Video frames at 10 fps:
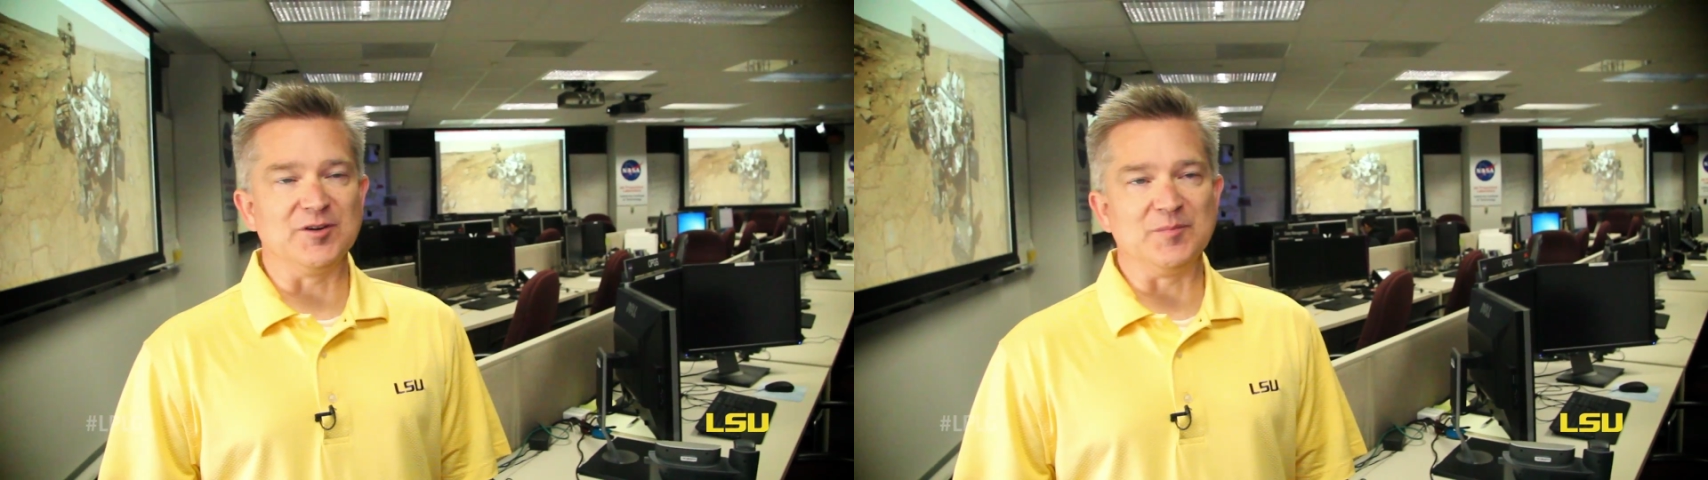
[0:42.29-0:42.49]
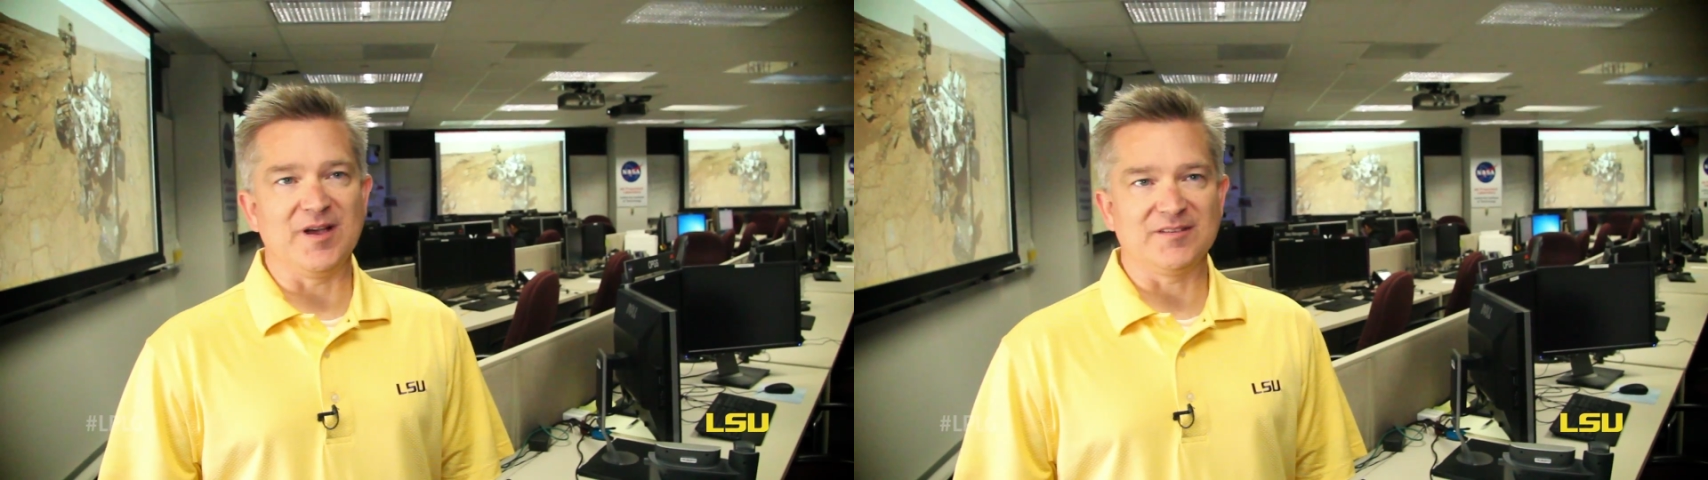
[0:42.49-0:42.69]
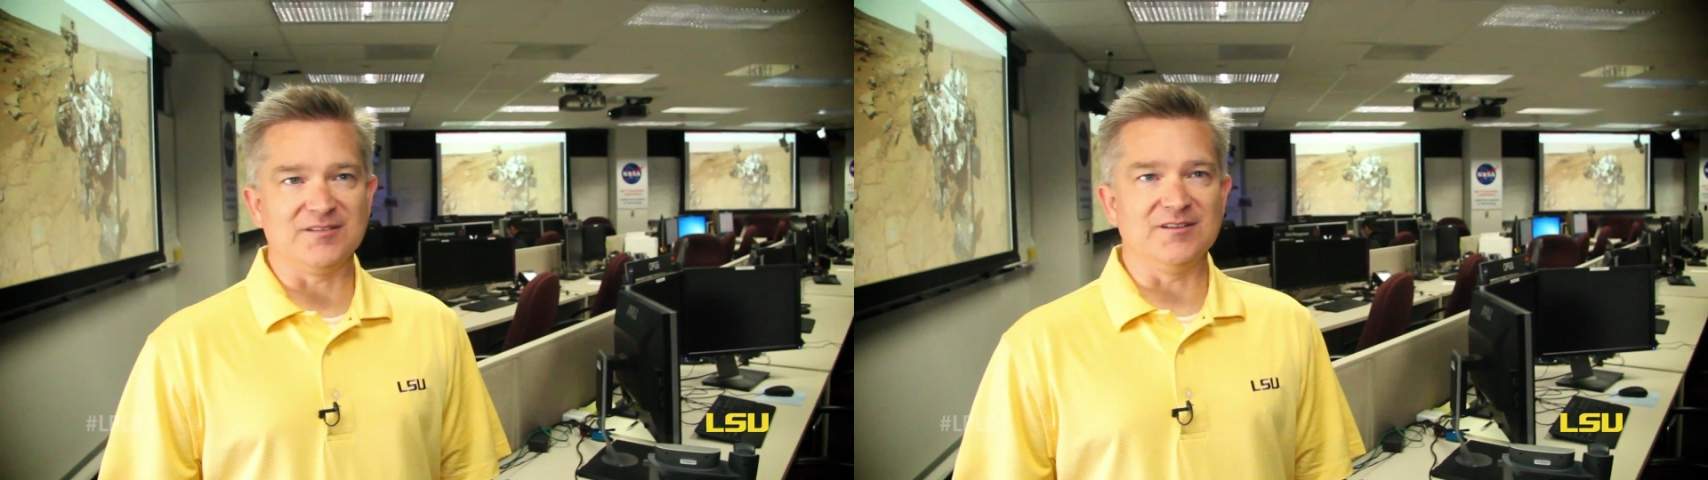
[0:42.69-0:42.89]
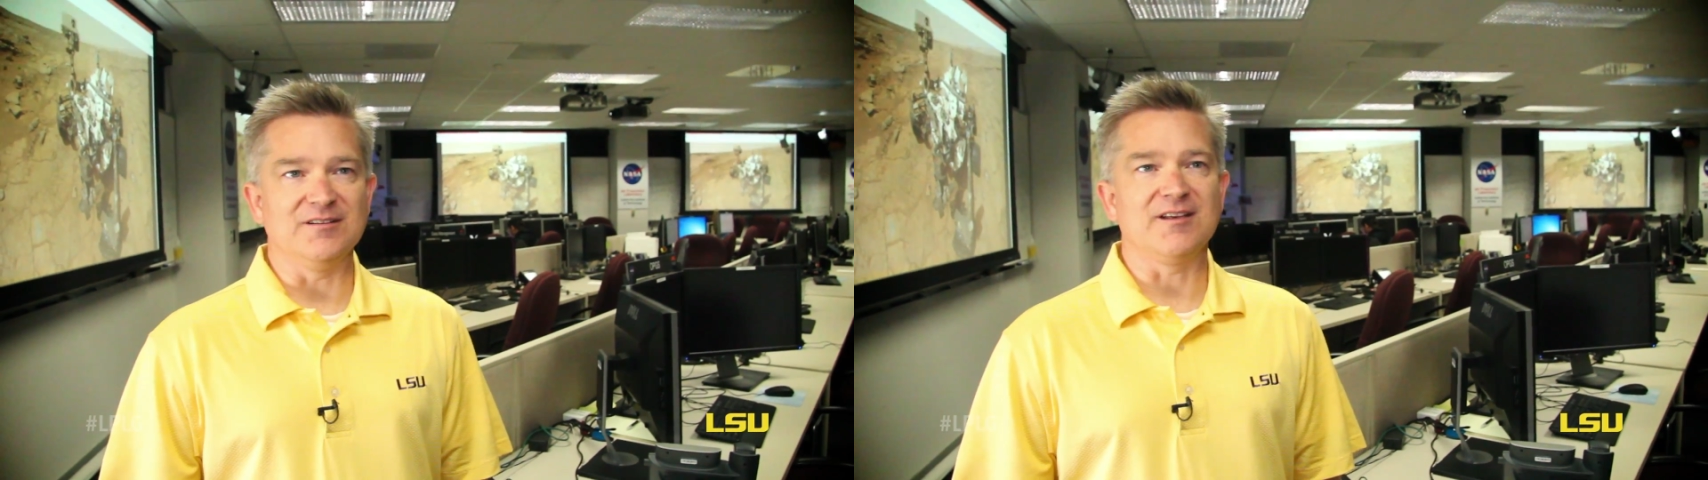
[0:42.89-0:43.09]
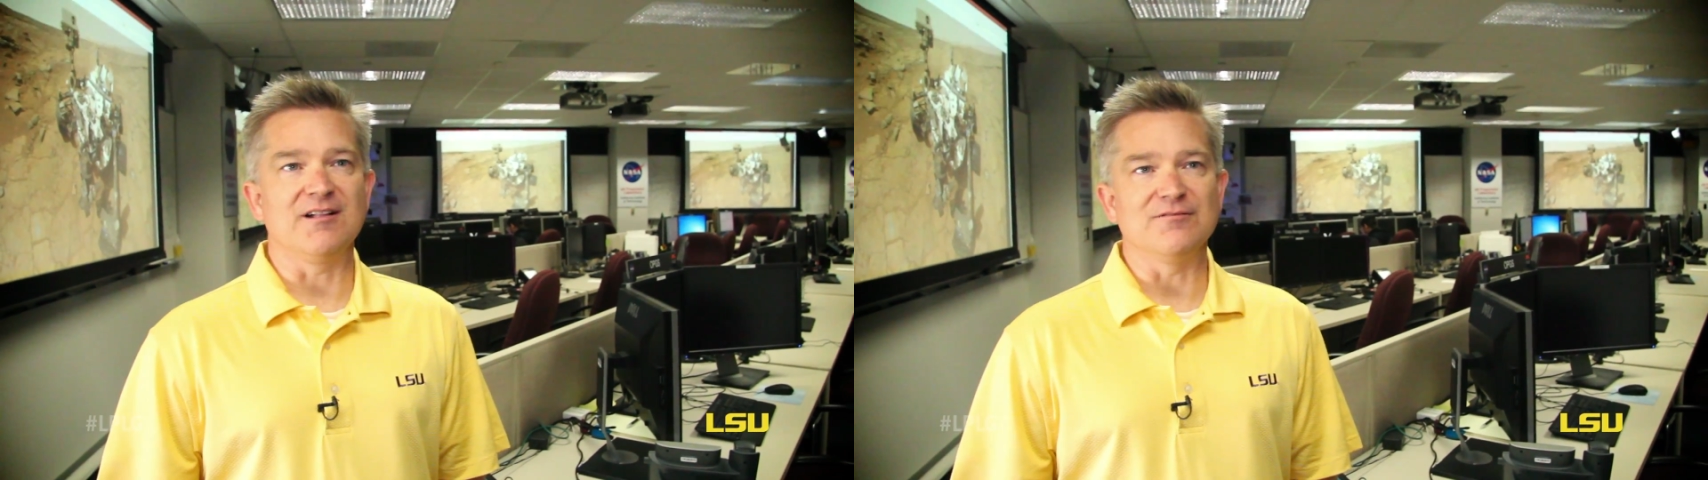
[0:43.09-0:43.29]
here in
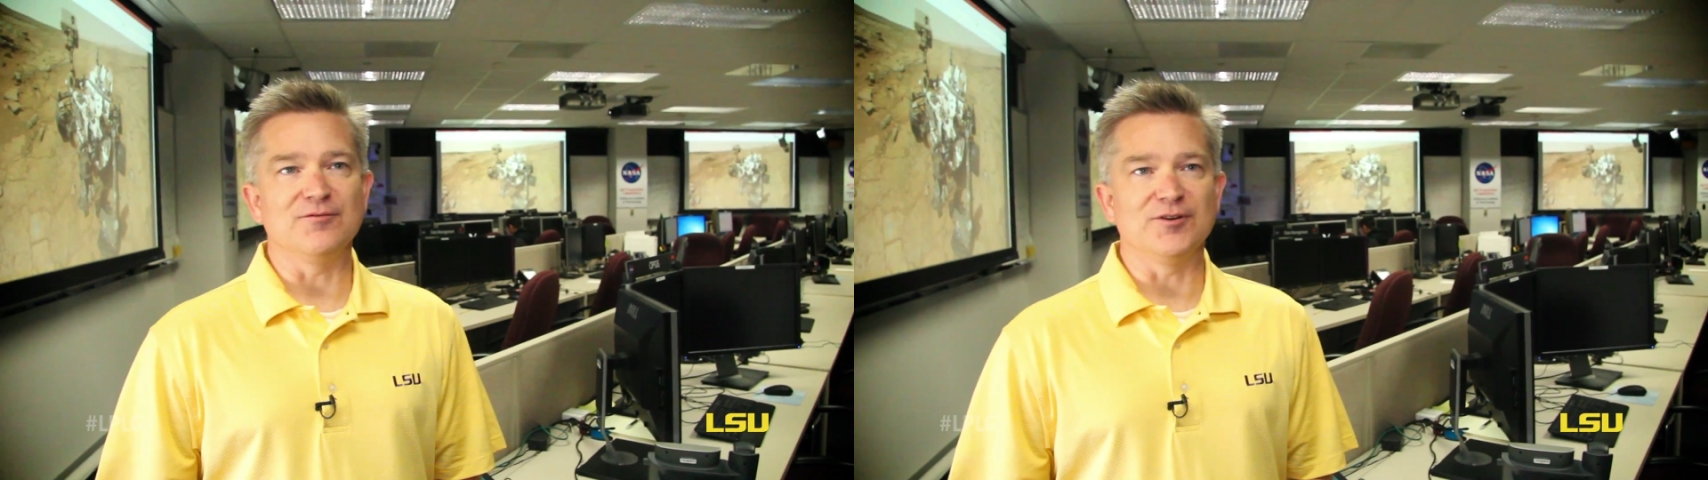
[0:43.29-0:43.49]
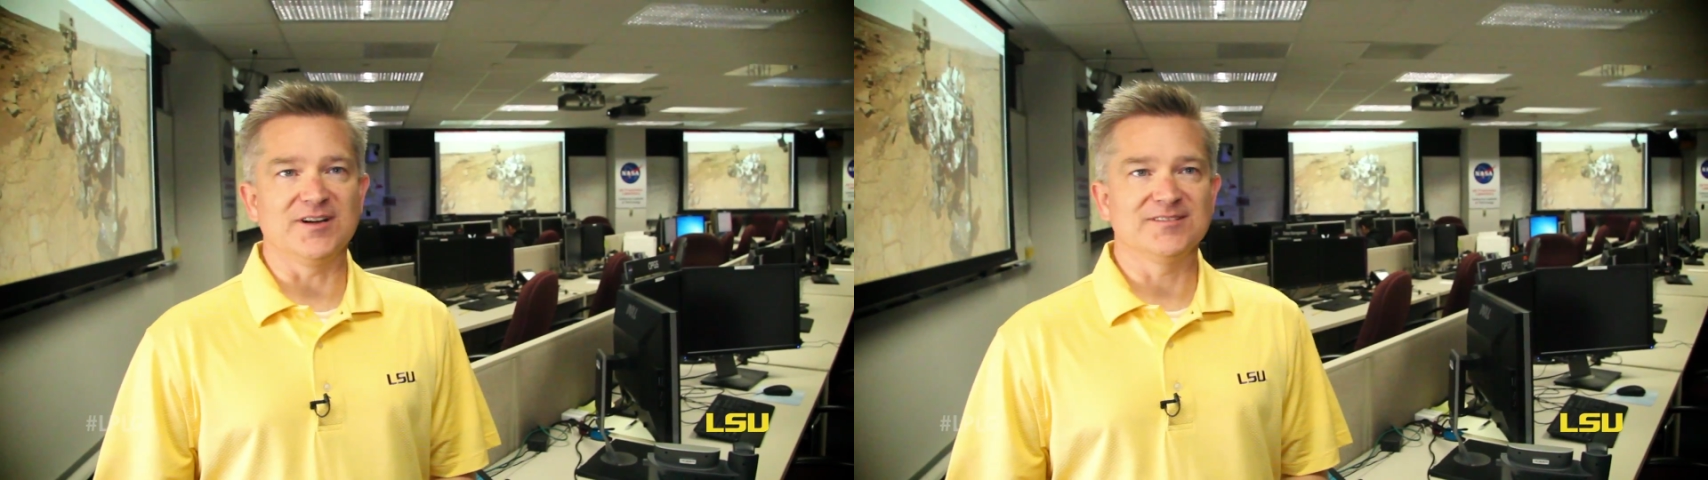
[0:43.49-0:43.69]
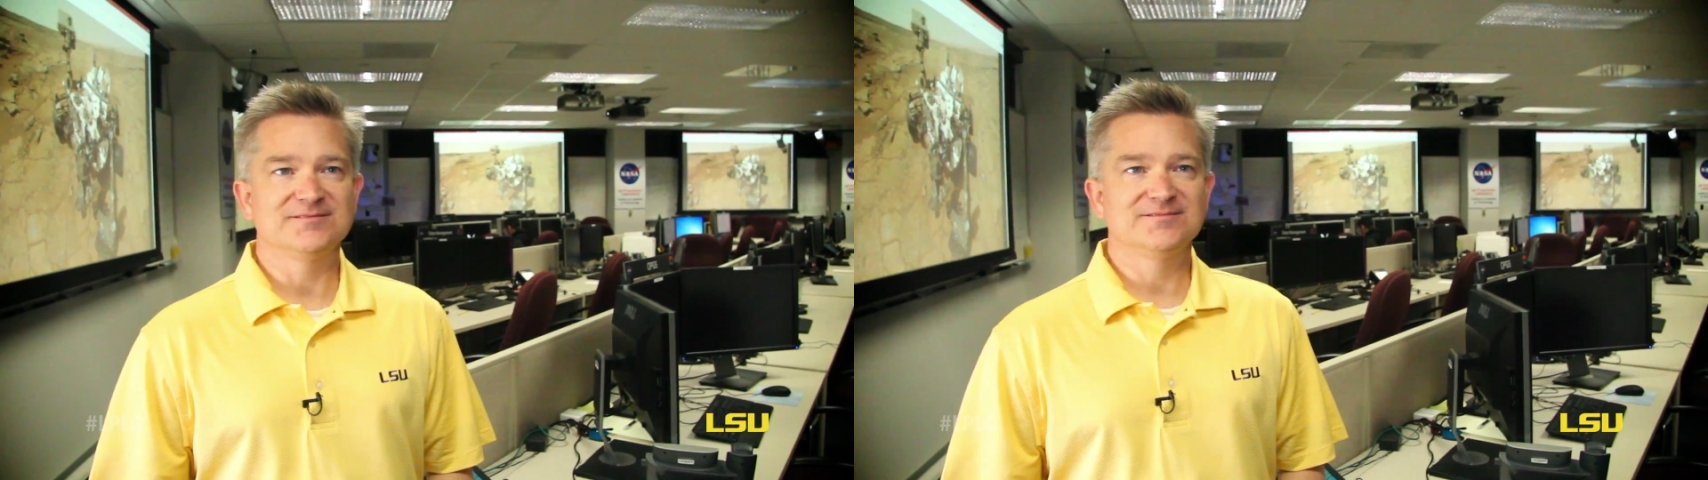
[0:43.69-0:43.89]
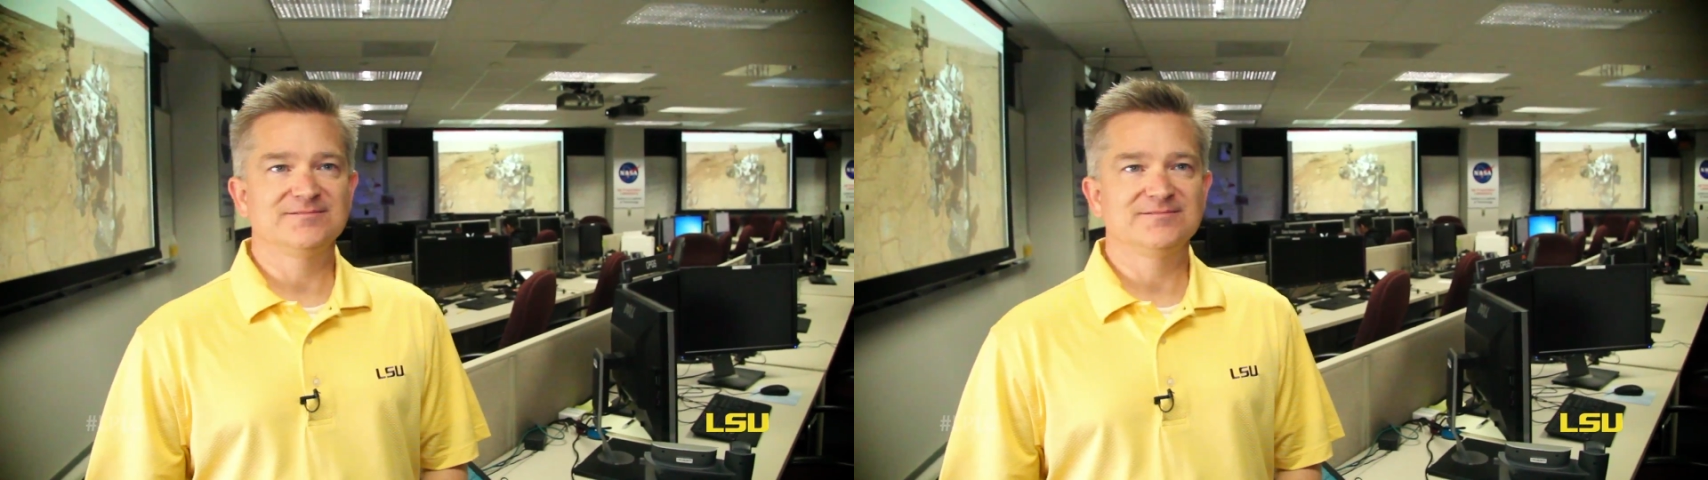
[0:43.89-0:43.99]
Pasadena, California.